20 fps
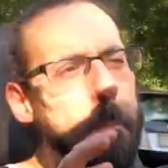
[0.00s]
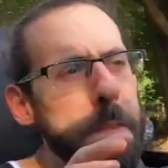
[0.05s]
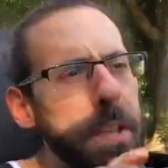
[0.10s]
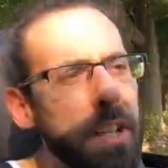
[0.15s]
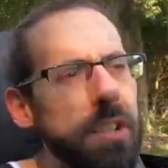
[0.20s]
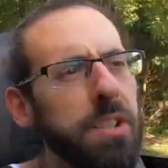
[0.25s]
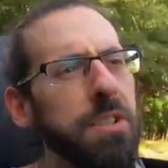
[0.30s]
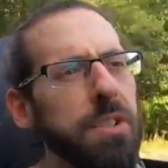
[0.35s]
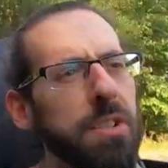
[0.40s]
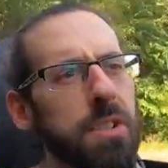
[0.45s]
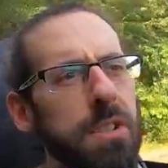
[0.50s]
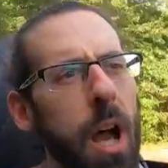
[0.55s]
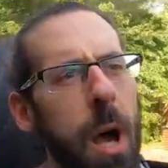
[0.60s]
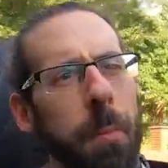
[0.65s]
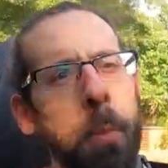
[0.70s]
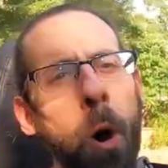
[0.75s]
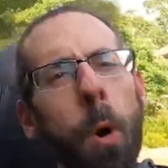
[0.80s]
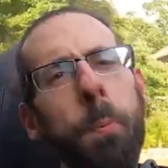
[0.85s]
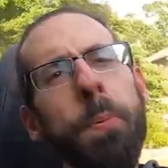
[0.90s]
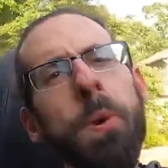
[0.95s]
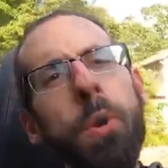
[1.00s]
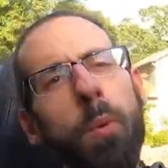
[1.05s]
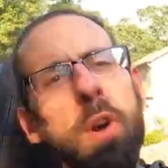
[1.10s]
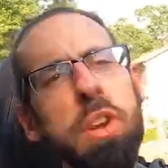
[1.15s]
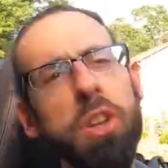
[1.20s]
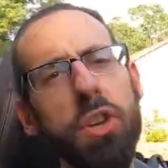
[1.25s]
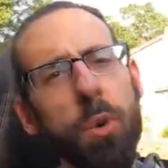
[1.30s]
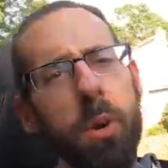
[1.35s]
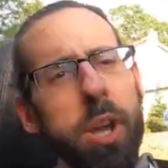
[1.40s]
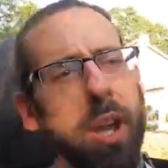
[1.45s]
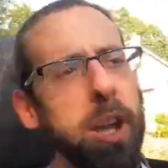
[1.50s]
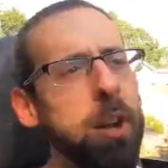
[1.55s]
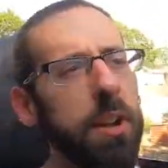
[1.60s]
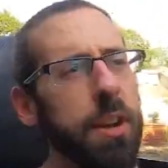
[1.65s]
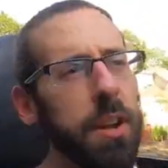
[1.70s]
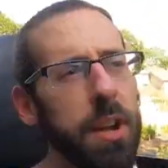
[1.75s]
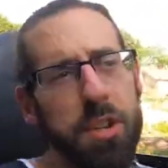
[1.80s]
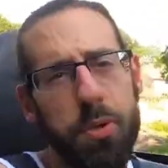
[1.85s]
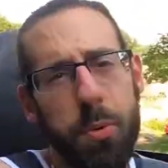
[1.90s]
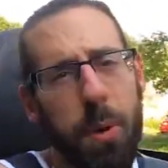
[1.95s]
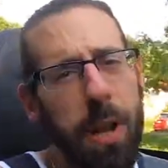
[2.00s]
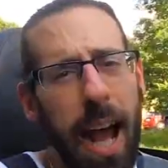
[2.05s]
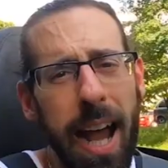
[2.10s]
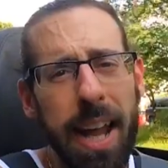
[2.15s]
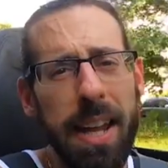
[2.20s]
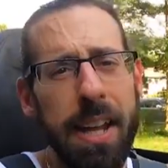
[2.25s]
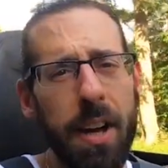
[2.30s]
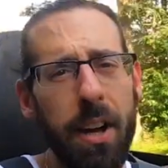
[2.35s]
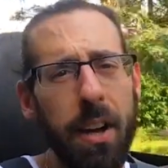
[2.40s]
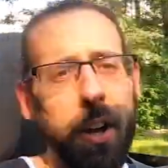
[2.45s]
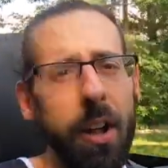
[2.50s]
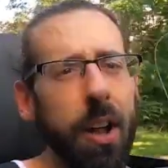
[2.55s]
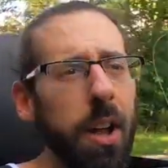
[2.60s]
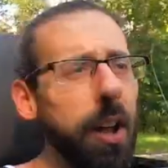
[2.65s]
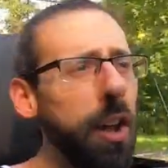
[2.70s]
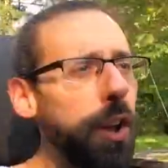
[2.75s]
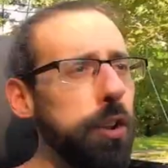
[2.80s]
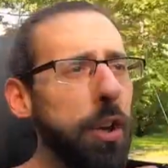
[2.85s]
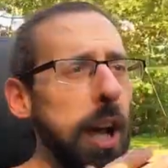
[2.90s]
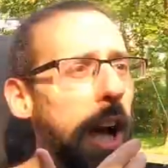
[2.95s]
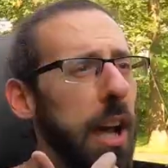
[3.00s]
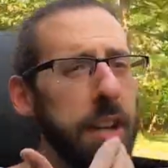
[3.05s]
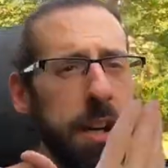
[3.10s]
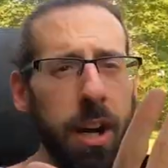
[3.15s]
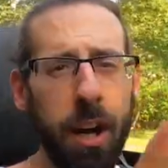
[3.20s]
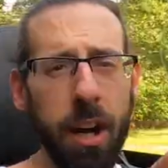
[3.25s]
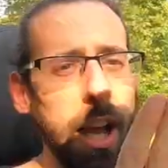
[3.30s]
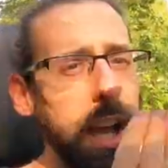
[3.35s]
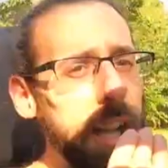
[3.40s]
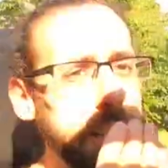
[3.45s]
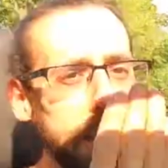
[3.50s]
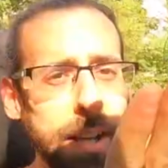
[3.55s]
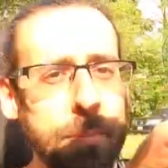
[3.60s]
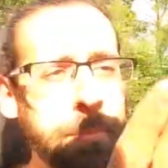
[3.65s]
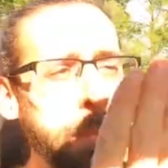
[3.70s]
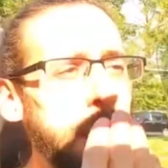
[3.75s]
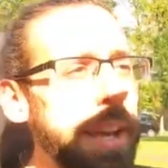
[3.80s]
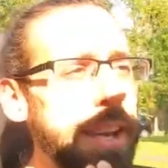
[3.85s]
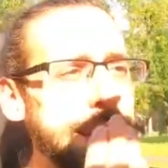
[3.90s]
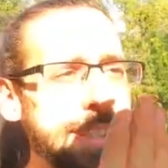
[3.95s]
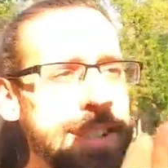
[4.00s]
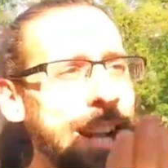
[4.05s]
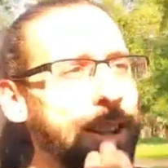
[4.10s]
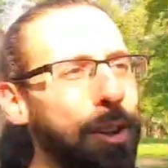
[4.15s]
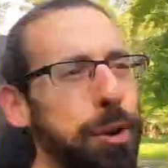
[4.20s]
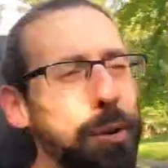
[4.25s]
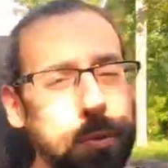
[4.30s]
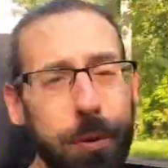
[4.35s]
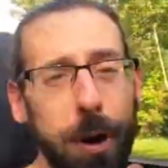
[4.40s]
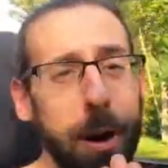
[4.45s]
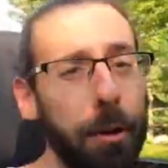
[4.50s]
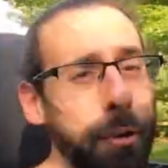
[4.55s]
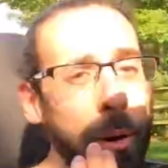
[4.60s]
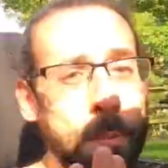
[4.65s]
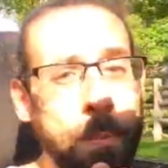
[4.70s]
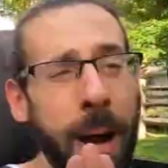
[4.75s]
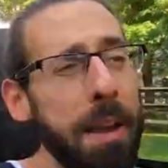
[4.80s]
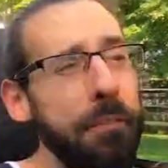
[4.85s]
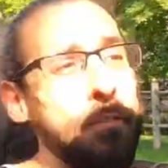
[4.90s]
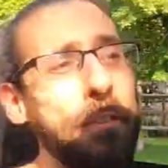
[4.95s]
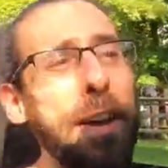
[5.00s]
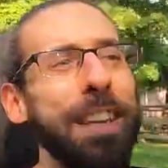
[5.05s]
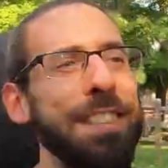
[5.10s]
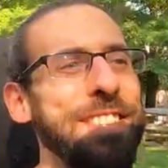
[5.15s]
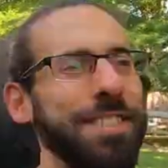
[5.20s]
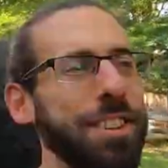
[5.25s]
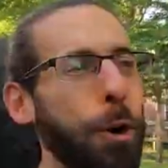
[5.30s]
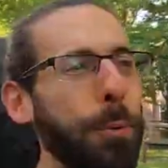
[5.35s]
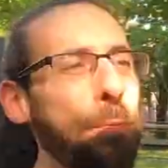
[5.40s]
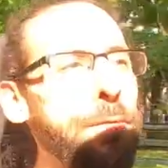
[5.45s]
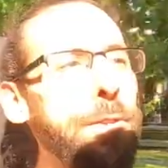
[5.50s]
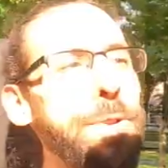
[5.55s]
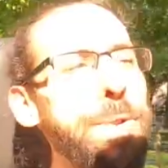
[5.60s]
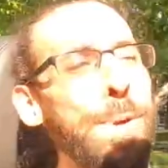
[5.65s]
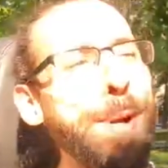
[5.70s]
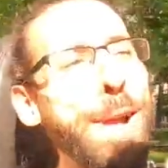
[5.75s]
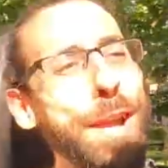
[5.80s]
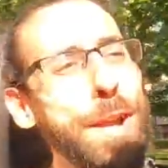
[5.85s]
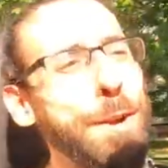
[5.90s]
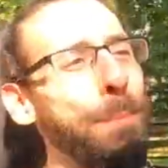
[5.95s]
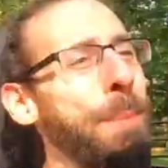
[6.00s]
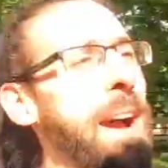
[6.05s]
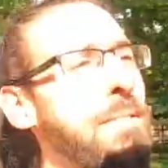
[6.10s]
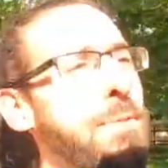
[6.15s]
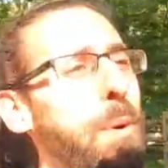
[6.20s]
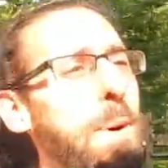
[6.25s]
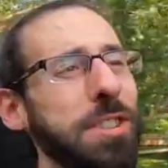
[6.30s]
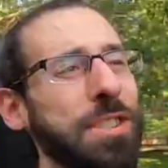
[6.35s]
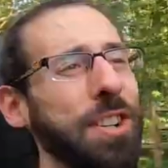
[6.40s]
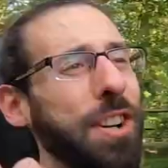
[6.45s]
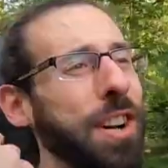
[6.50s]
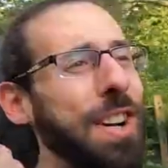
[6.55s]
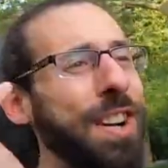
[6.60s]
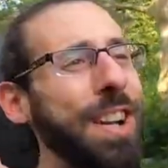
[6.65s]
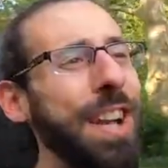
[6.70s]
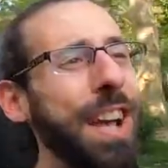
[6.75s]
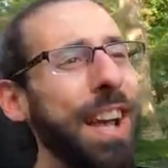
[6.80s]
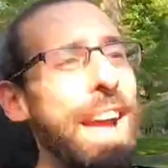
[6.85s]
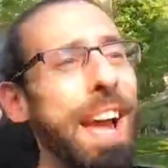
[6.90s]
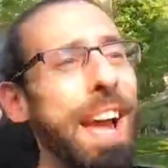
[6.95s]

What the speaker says: This, I'm hoping what you hear is what I hear. You know, the mic is not too far from my face, so hopefully you can hear my voice good,